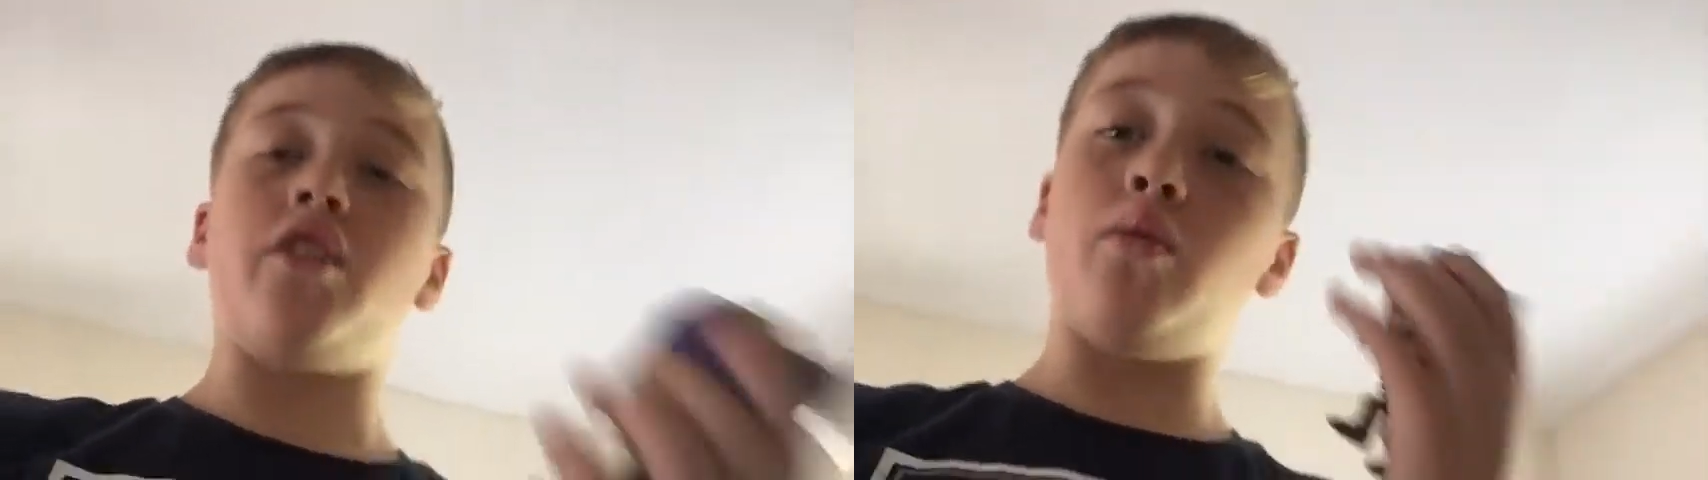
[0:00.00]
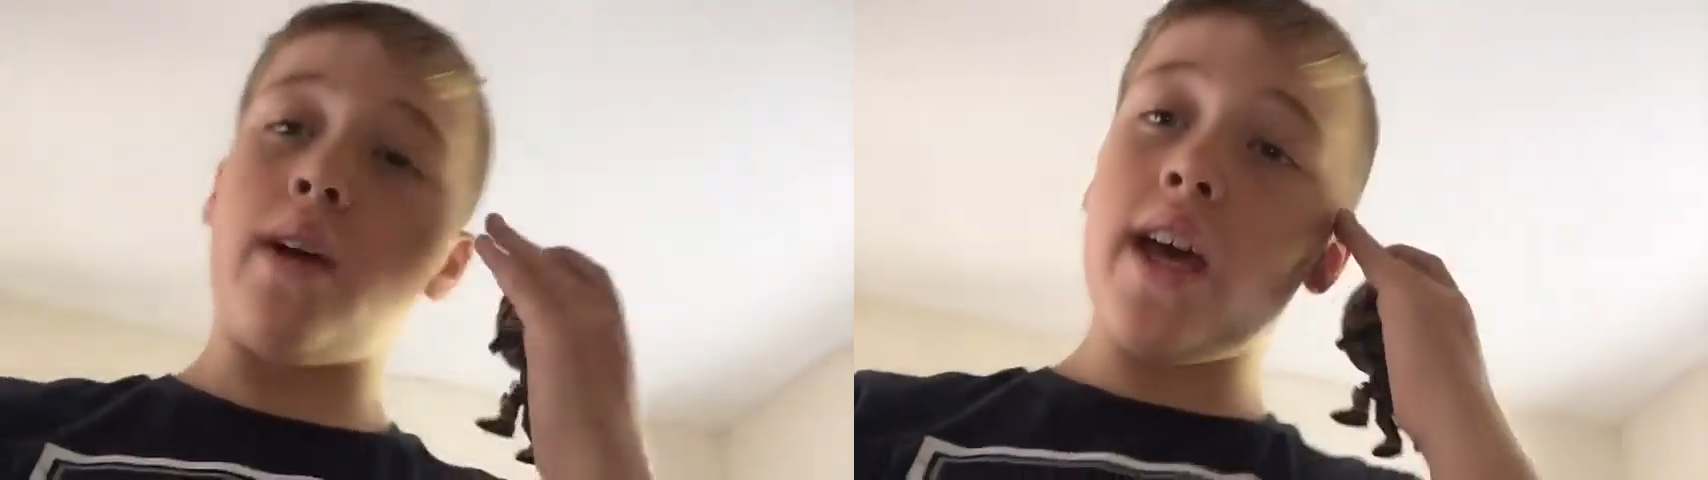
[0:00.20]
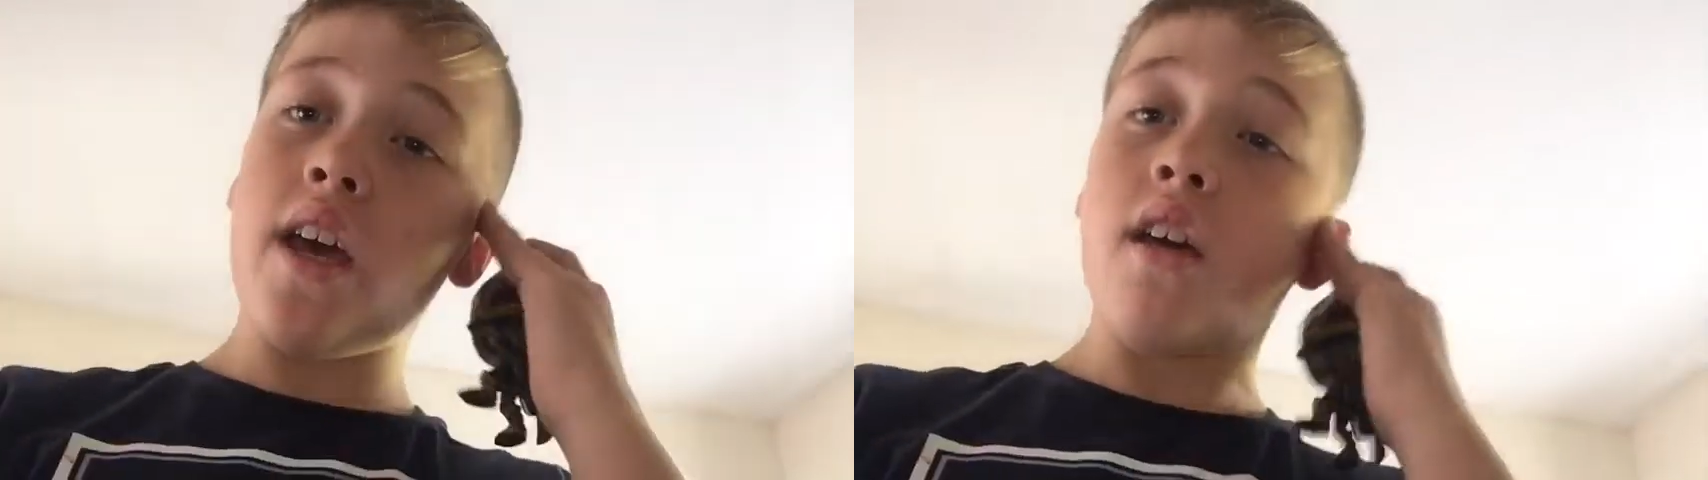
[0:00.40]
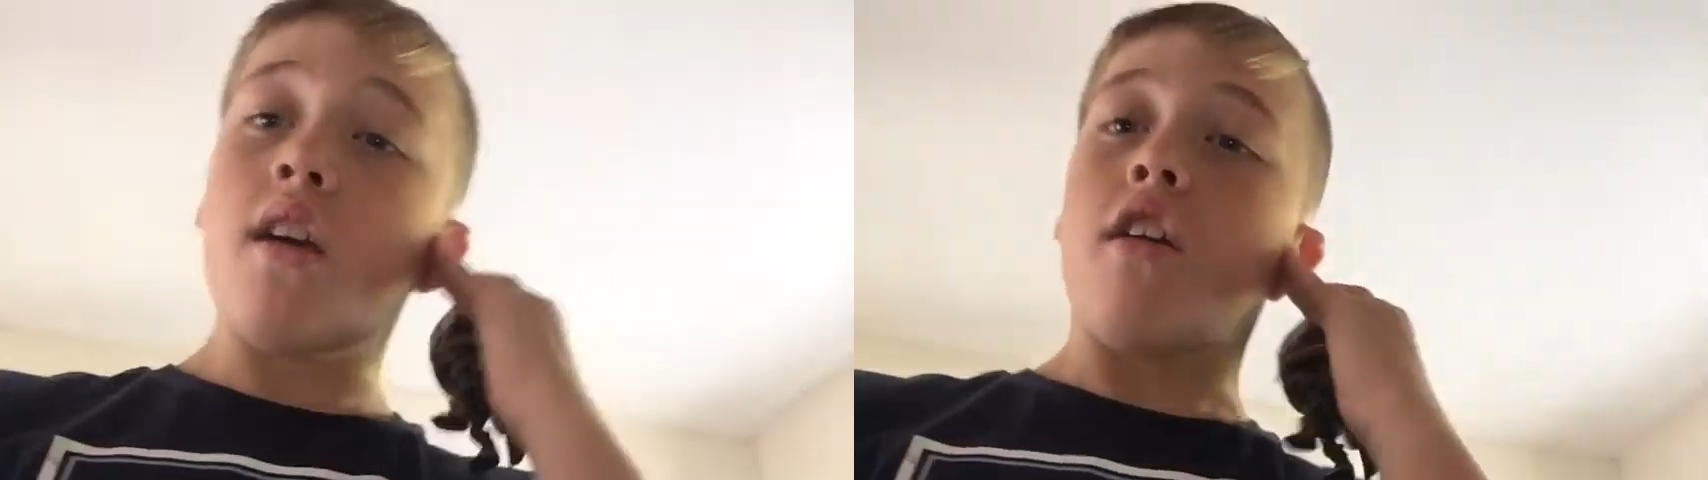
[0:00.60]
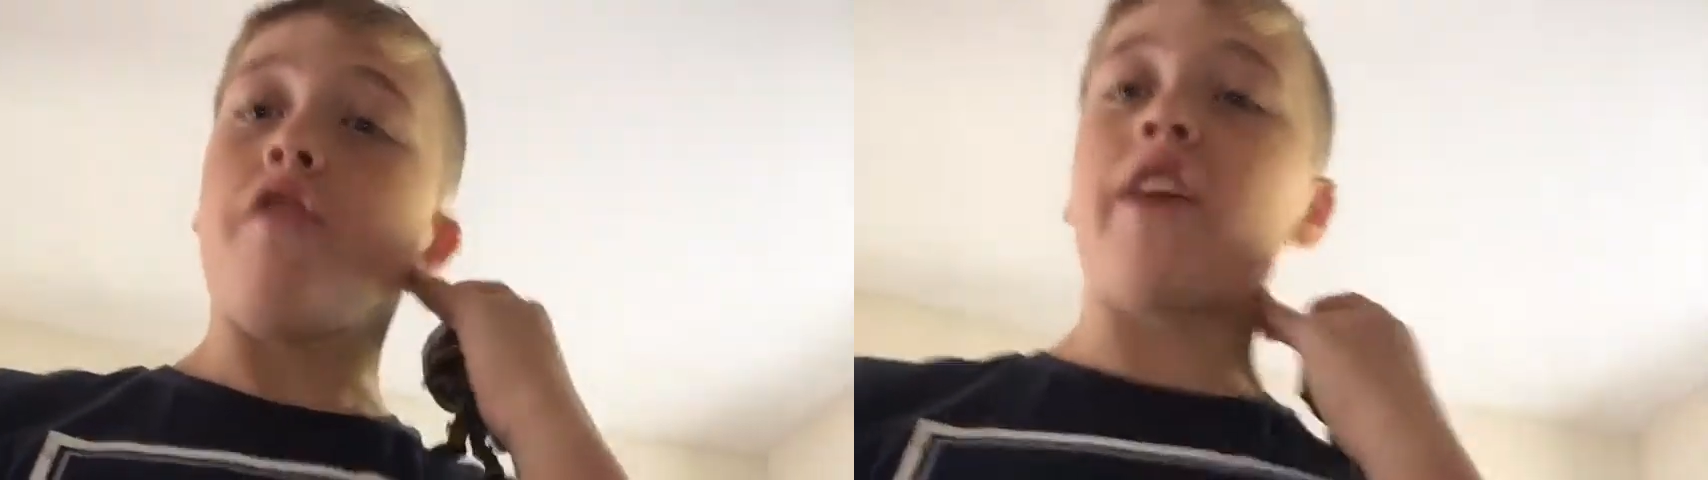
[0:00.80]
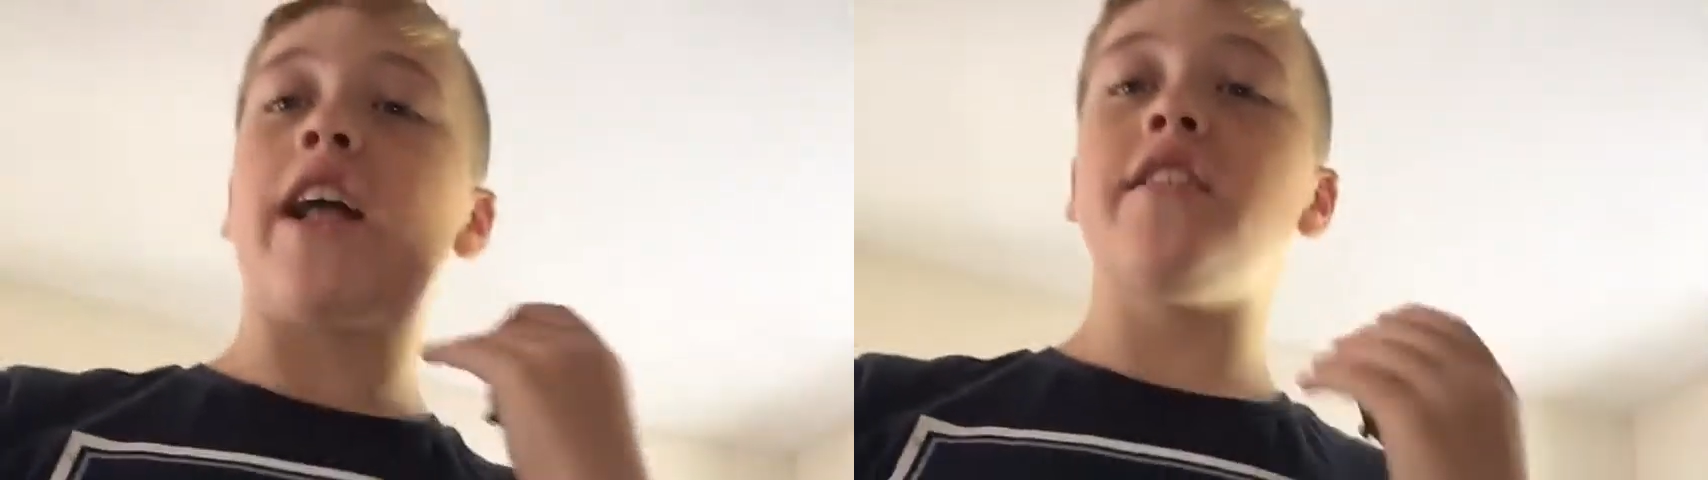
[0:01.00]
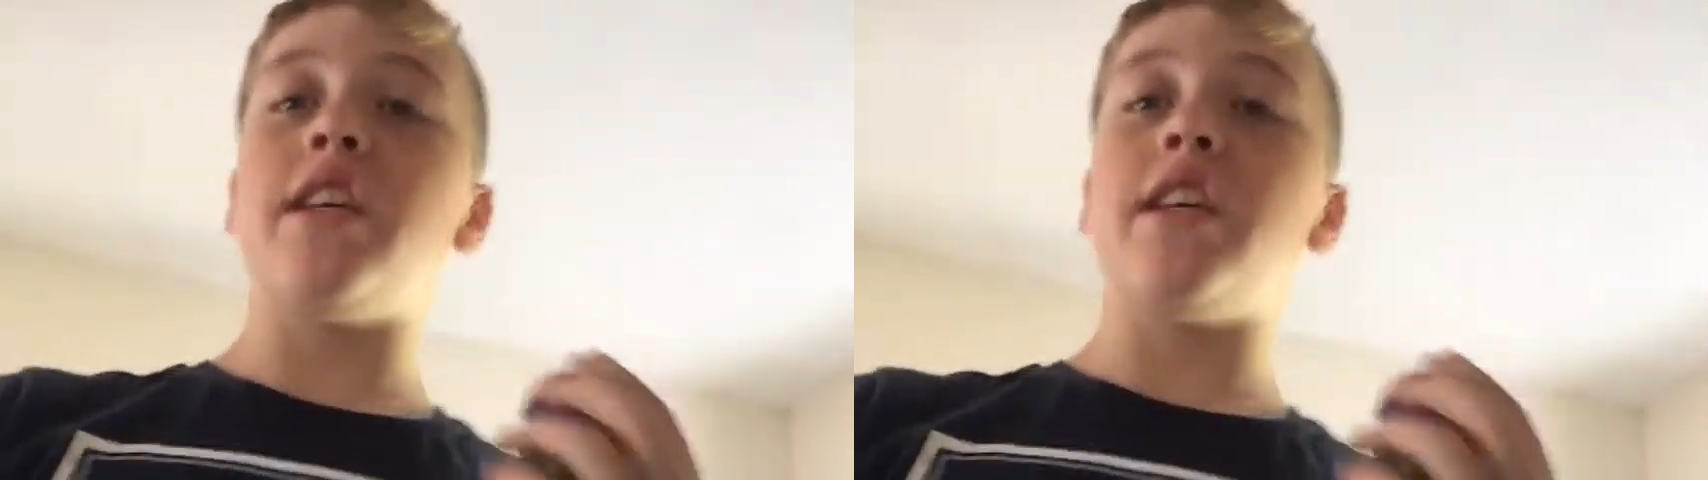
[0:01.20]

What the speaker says: away of cancer.